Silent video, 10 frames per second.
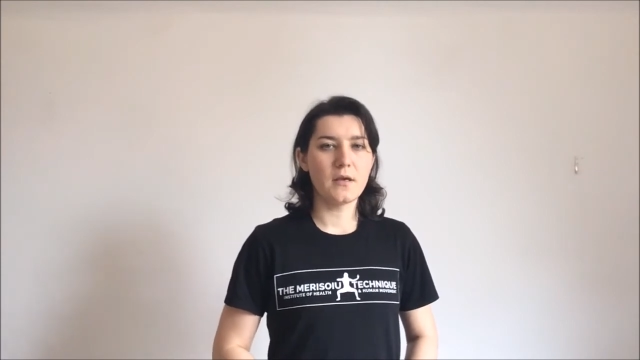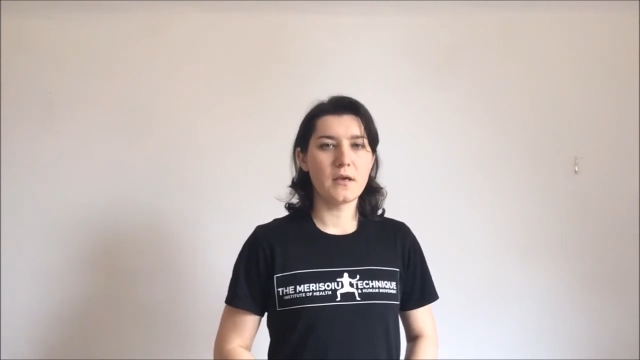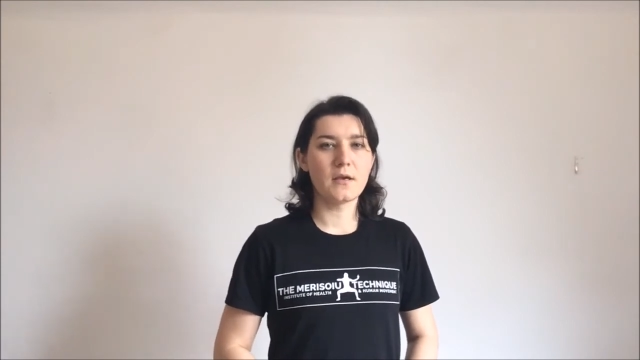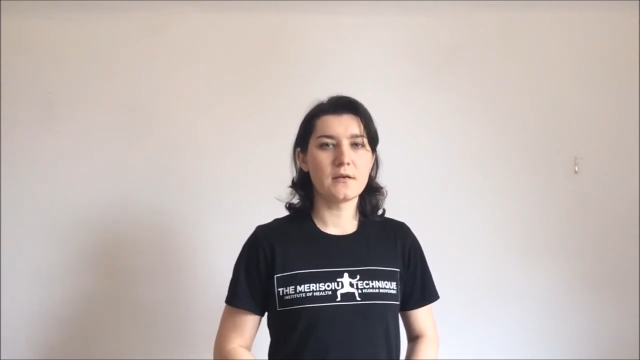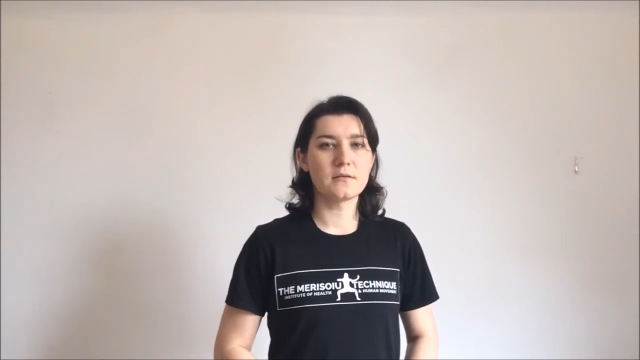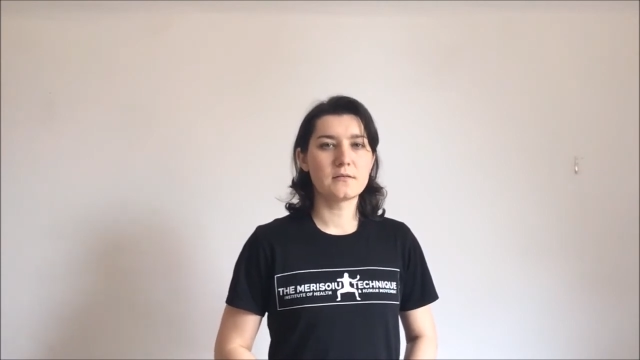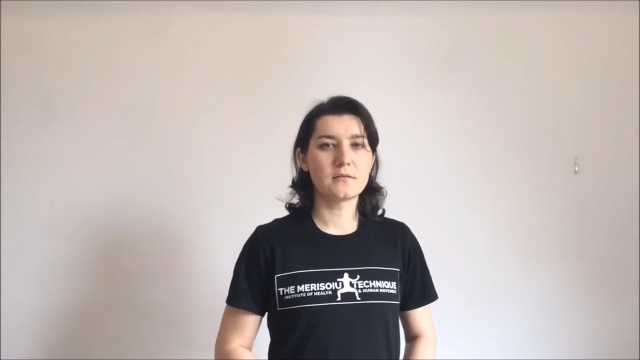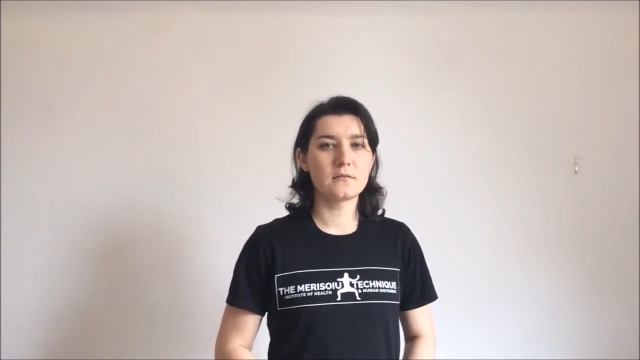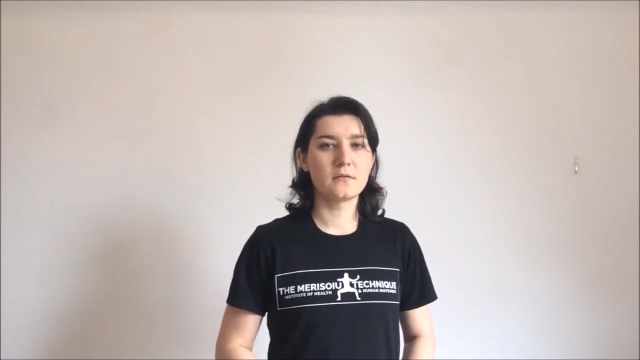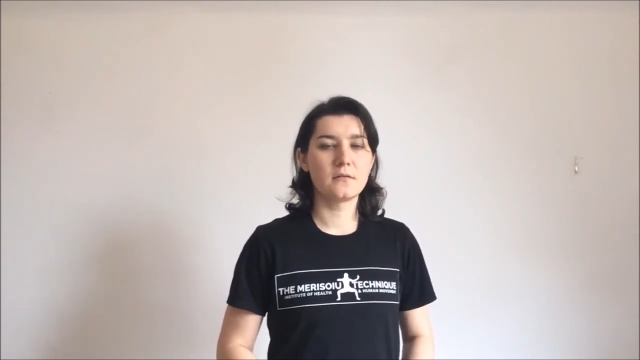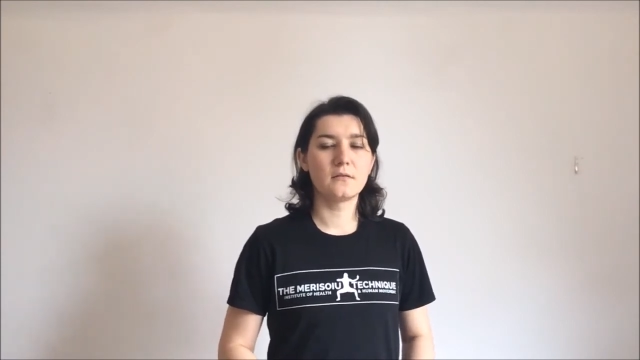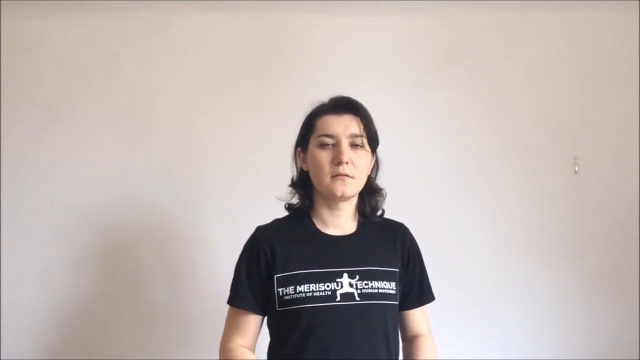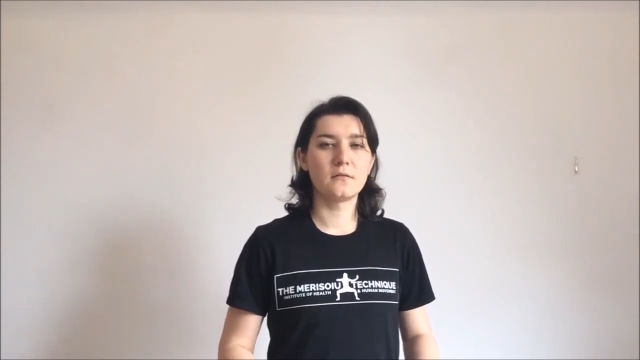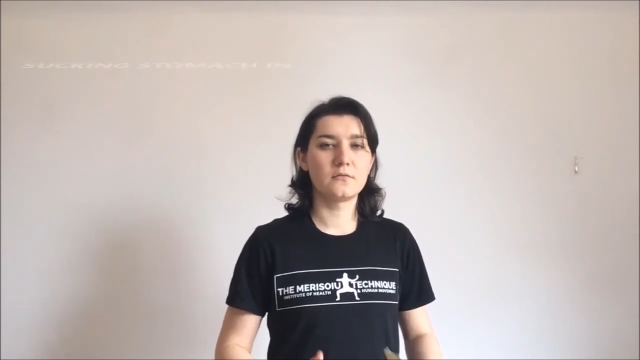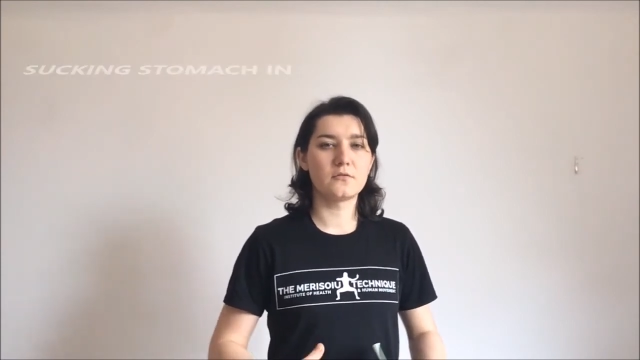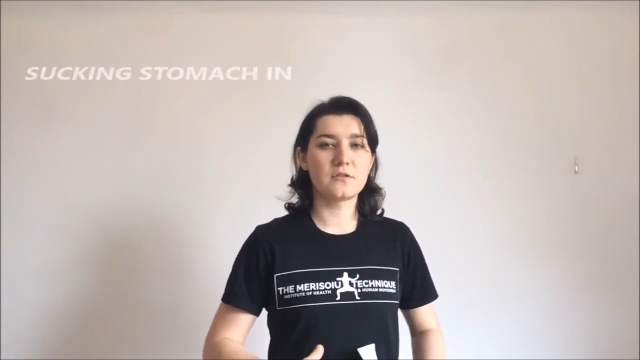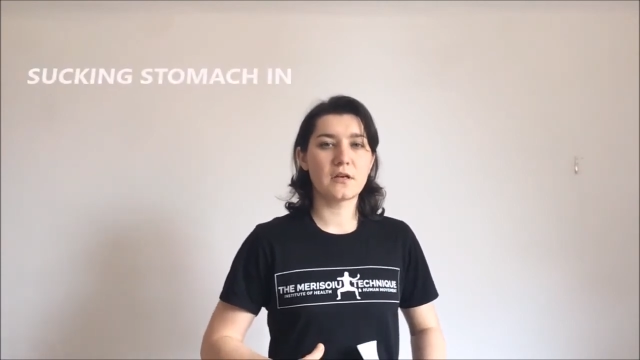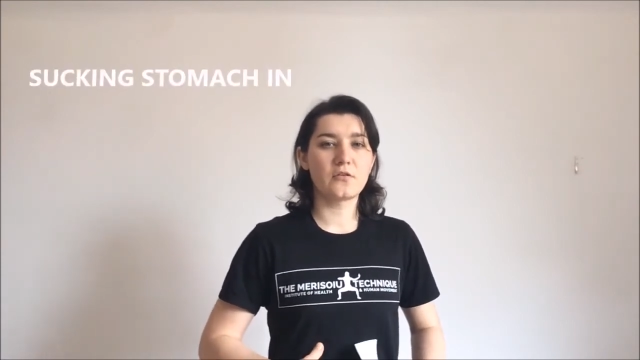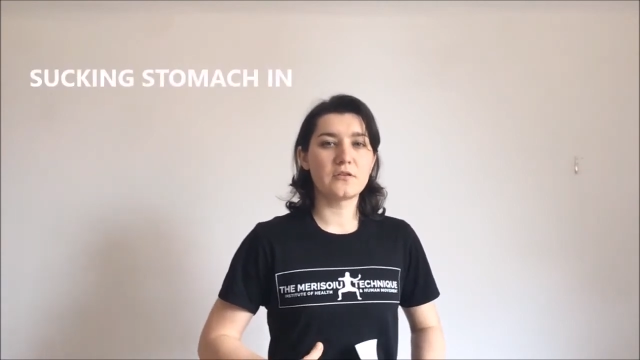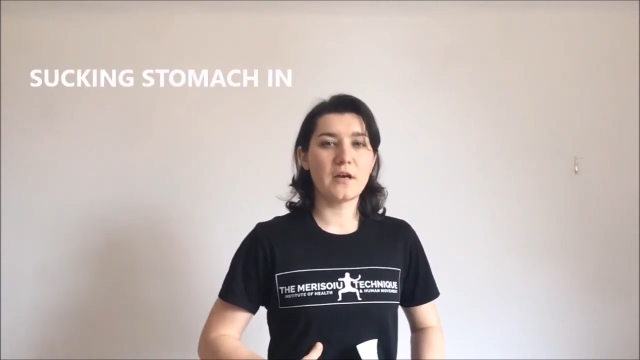is to
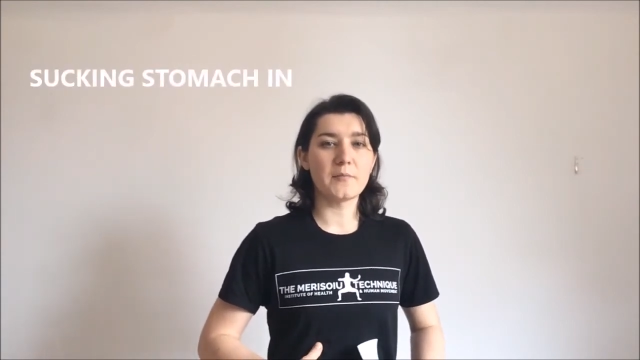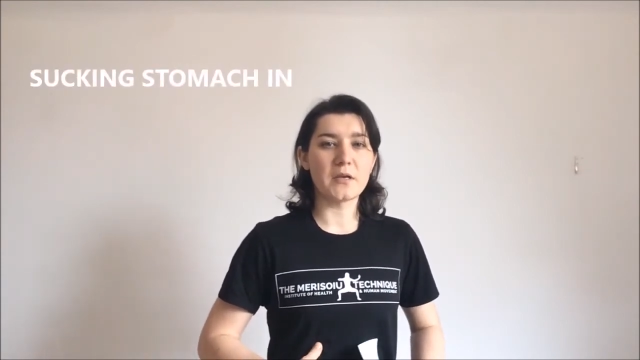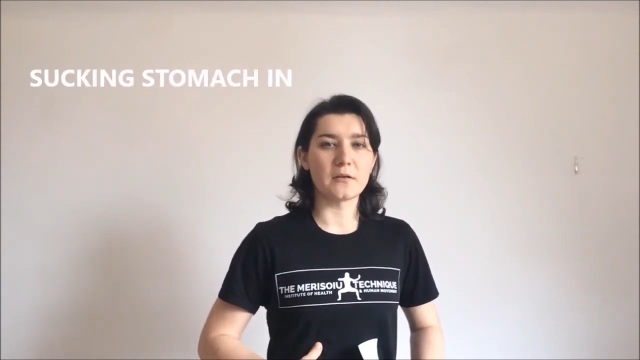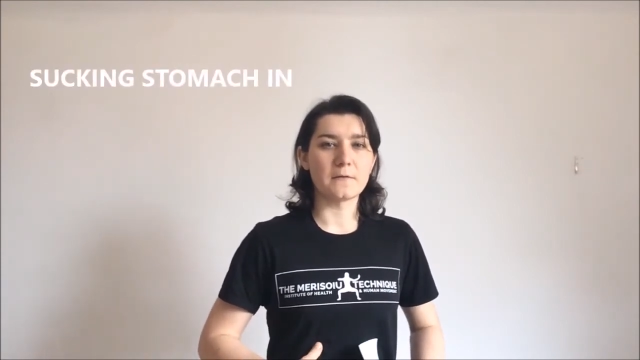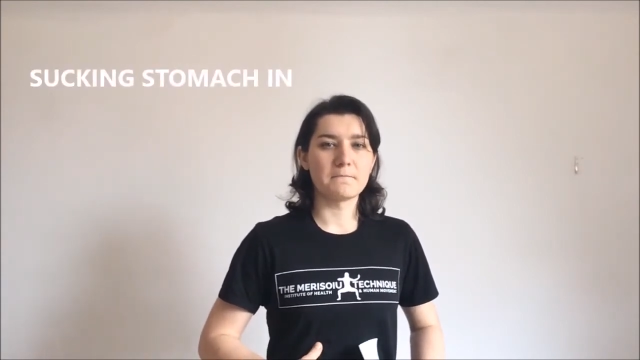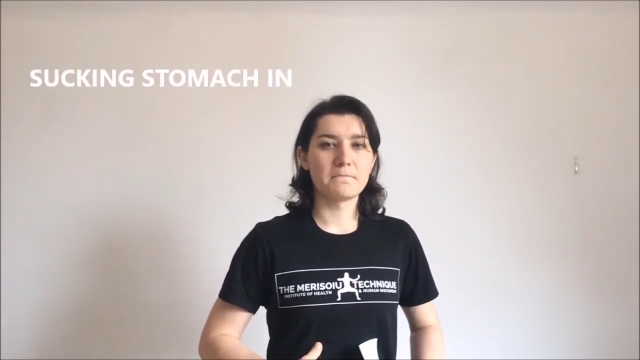suck your tummy in.